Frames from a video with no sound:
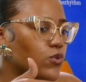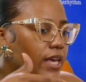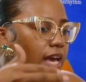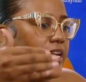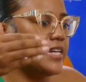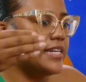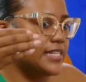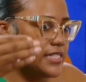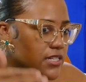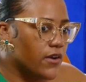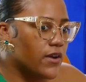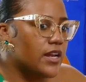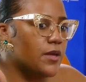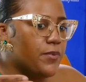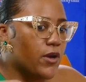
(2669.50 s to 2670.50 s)
can
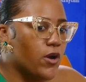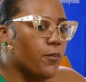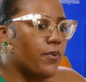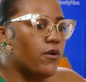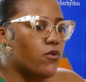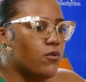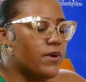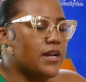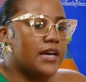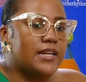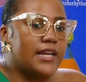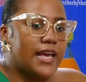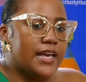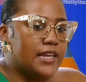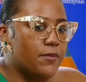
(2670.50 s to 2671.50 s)
literally pick up a woman
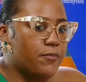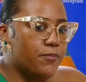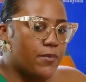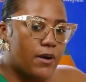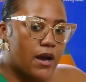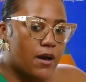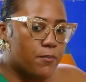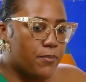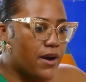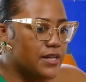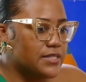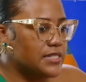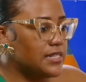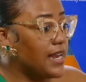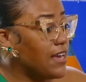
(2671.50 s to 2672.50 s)
at any
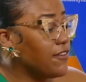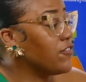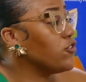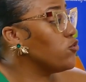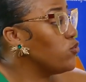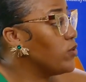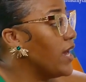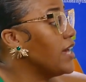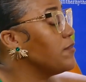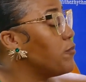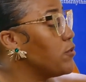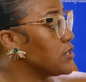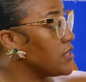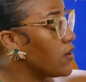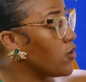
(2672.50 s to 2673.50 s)
part in life. You can
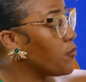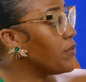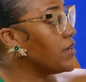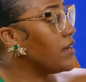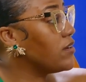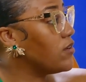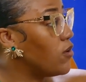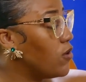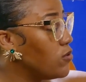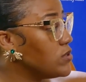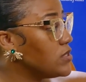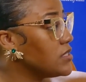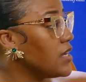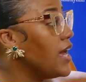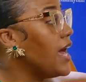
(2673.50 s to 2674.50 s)
put her up in the
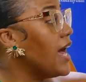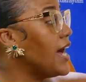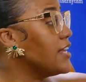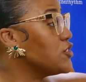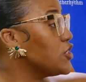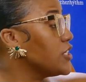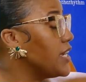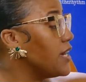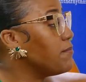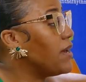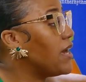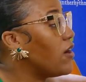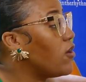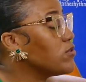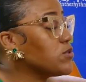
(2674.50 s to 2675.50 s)
house and she can be
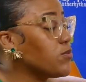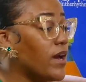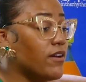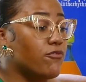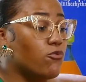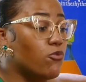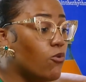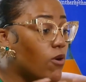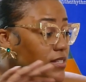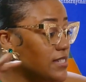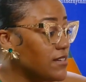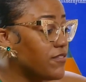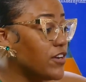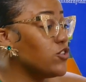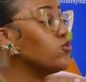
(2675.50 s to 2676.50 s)
a housewife,
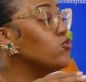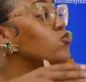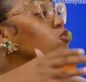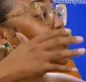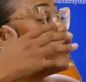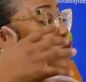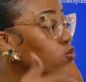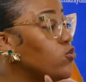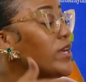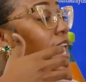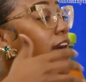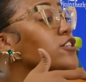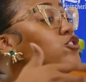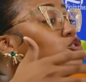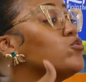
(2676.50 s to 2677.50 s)
whatever. You can choose